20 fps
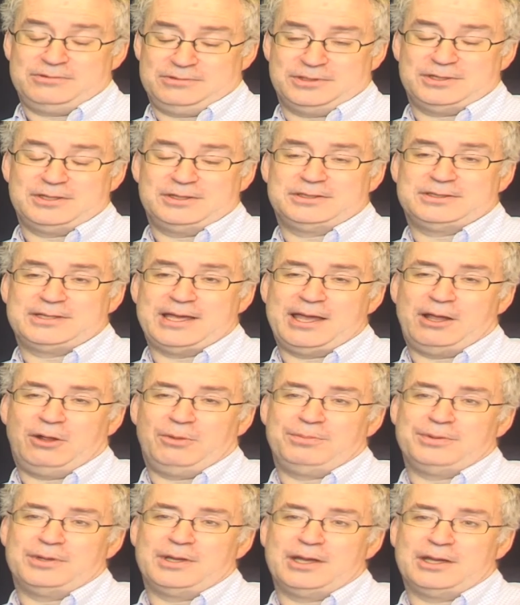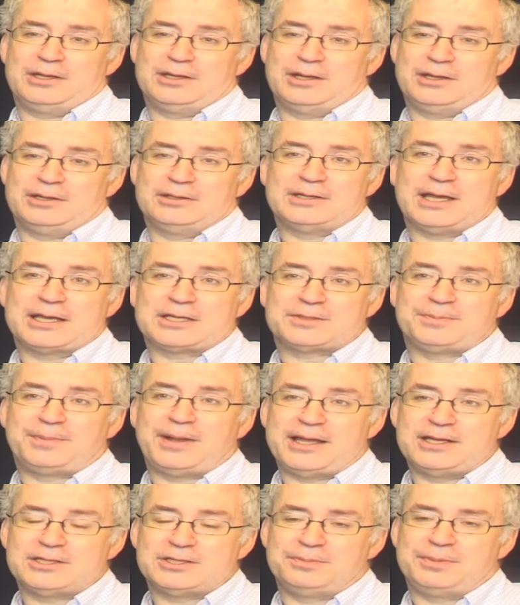to help and
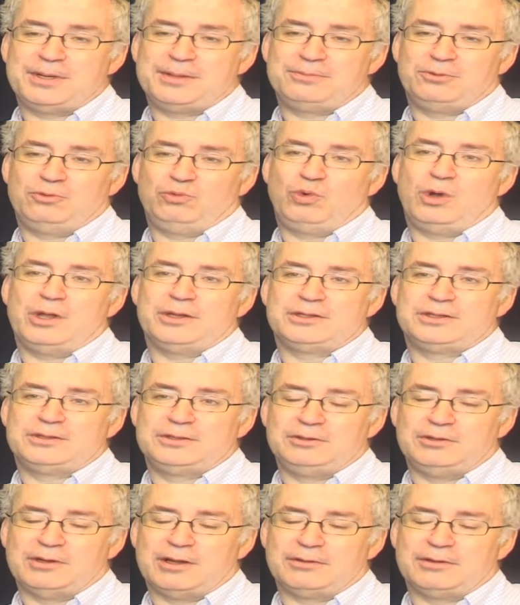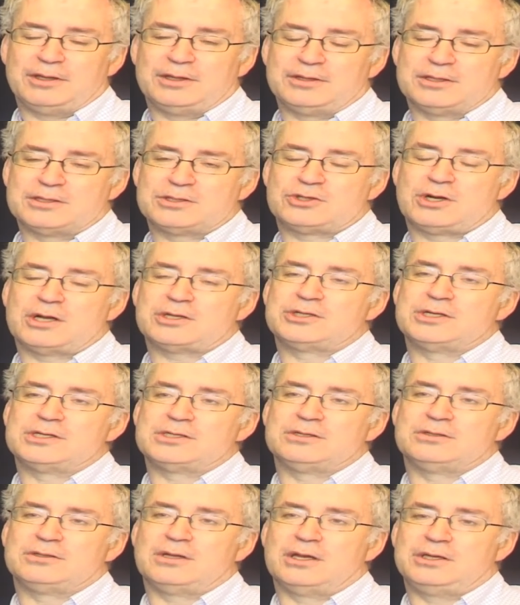explain to people what, you know, the structures
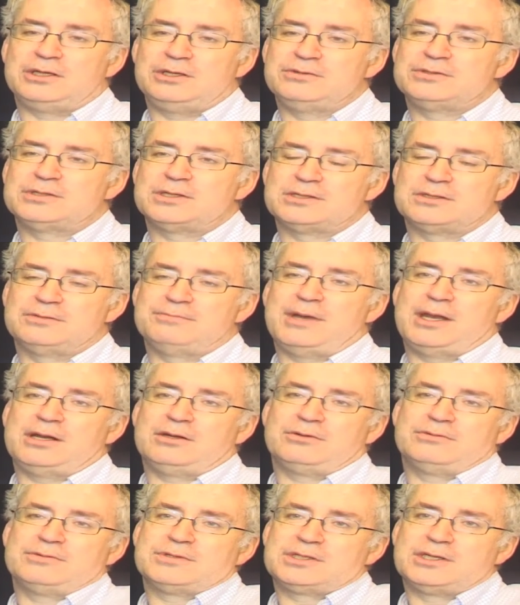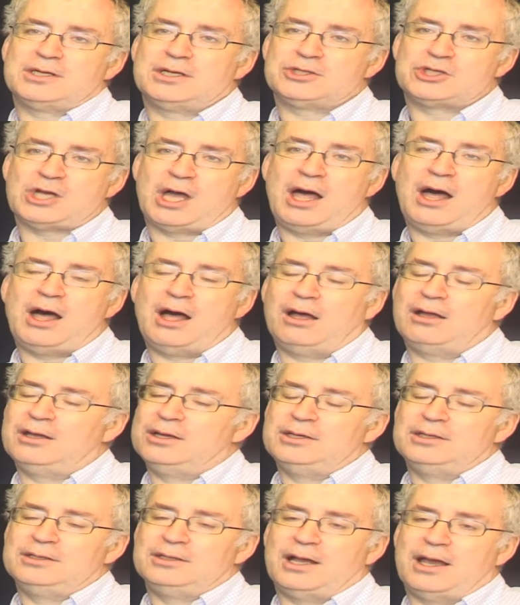and uses of medical research are,
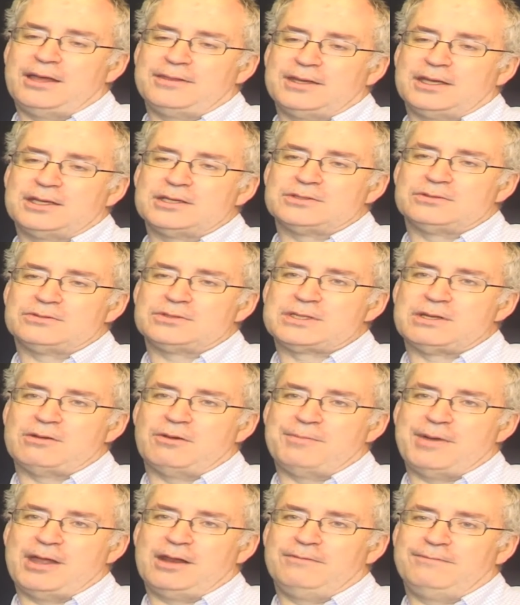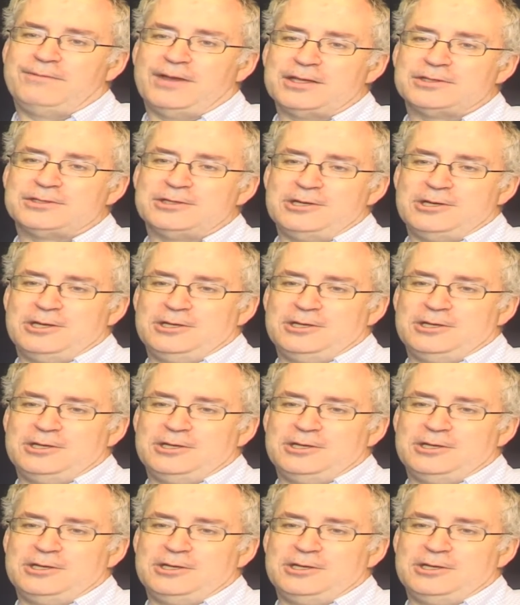I think, is also a benefit.